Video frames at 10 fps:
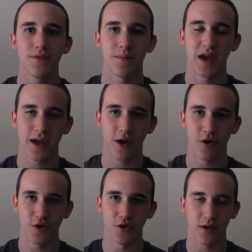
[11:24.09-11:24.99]
the main
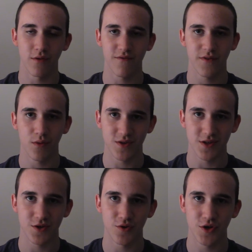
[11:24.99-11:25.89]
character in Cloverfield was
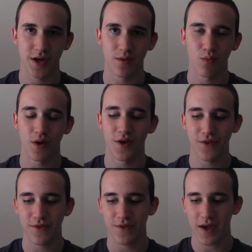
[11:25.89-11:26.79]
associated
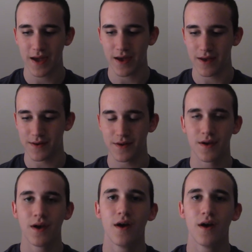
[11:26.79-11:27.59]
with, and